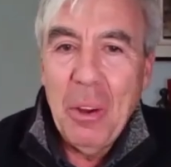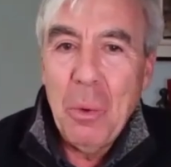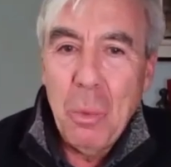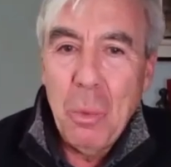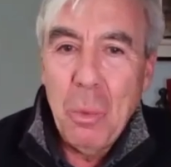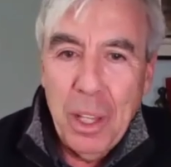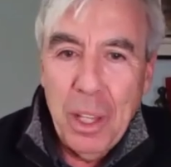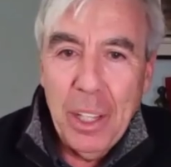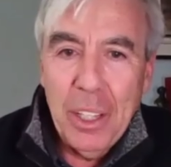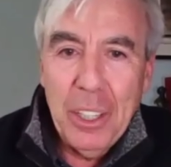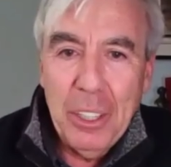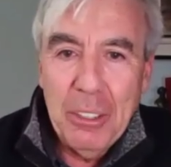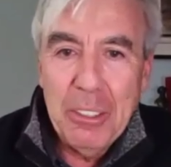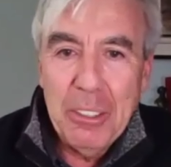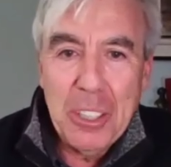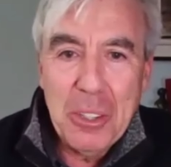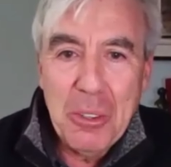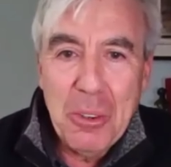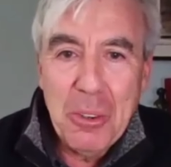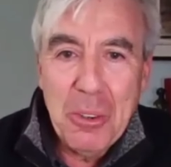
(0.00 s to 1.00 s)
Will you
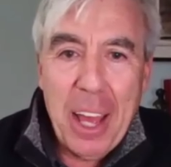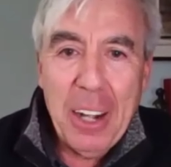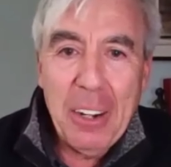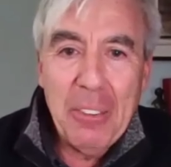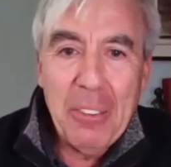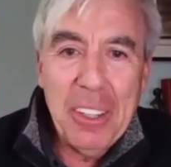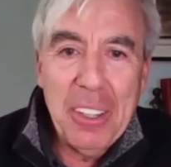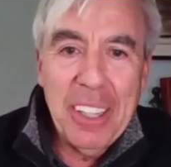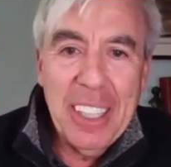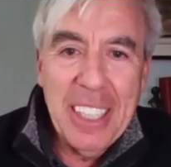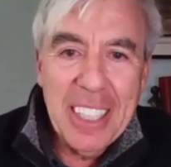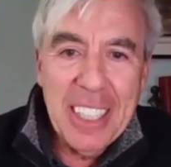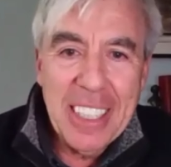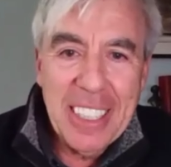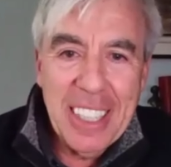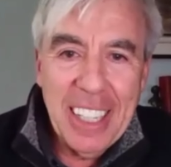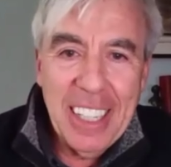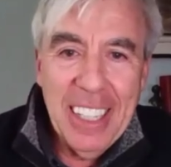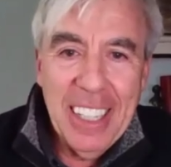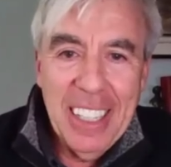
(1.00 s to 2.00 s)
duet with
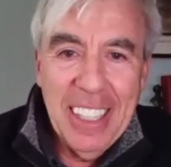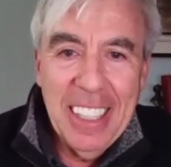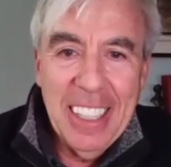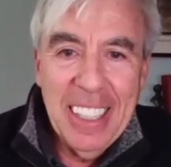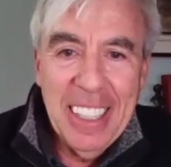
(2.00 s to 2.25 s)
Lisa?